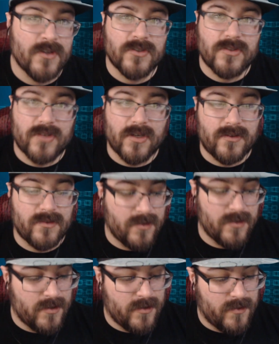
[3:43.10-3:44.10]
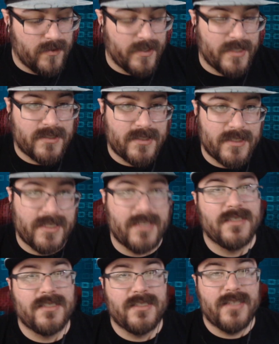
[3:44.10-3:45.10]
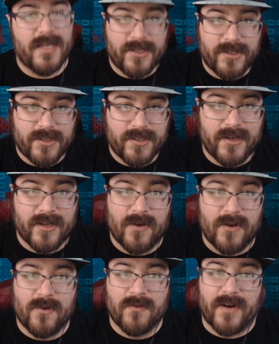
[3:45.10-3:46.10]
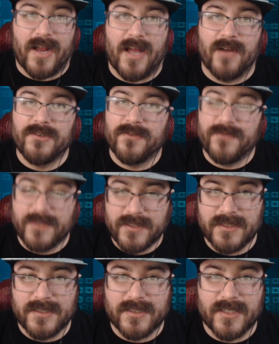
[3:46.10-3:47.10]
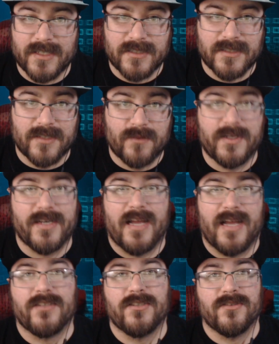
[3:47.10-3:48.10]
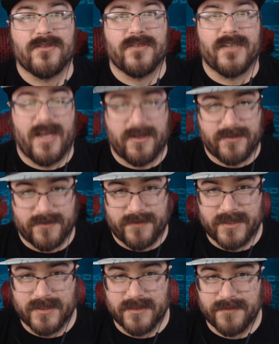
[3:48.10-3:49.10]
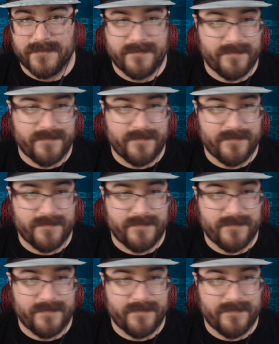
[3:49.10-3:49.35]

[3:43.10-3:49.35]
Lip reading: So let's get into the editor and go over how to fix these things and what not to do and how to fix them.